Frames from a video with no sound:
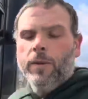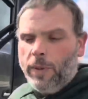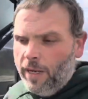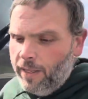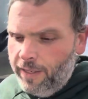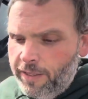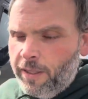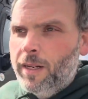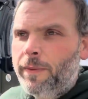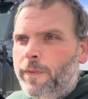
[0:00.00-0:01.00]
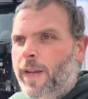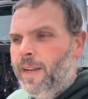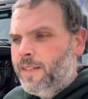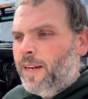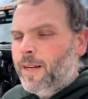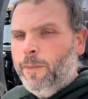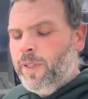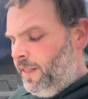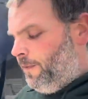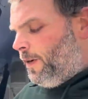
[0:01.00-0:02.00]
Well, in a turn of events, I
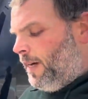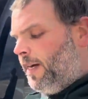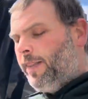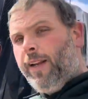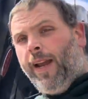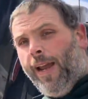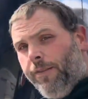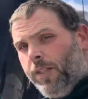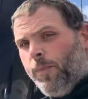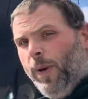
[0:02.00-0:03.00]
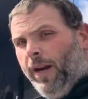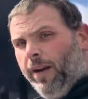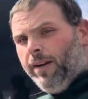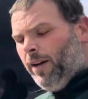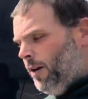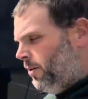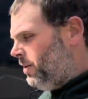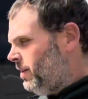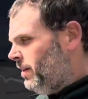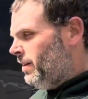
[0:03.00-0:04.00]
completely forgot that I have spare
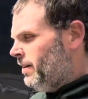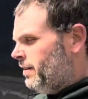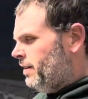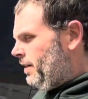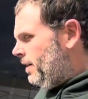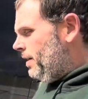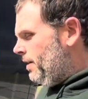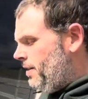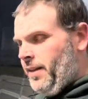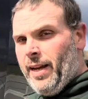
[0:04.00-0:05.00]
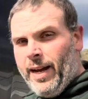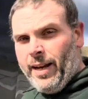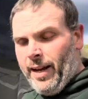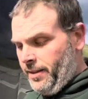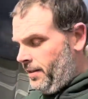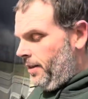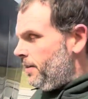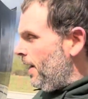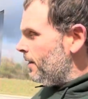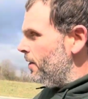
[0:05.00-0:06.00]
hose. It's the
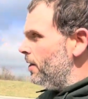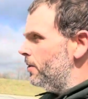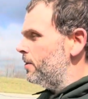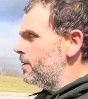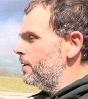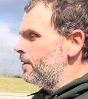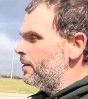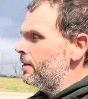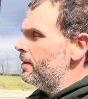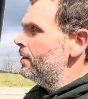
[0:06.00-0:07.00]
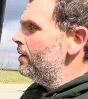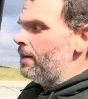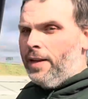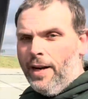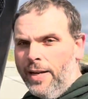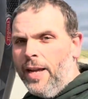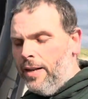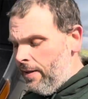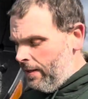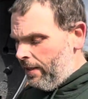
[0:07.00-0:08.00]
exact hose that I
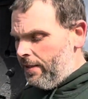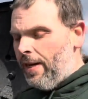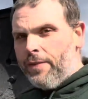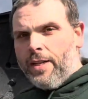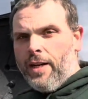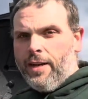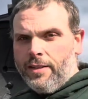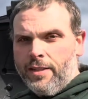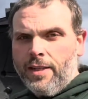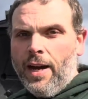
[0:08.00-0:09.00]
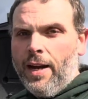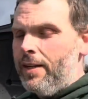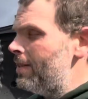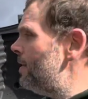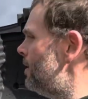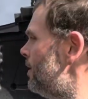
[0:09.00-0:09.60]
need. I just have to cut it to size.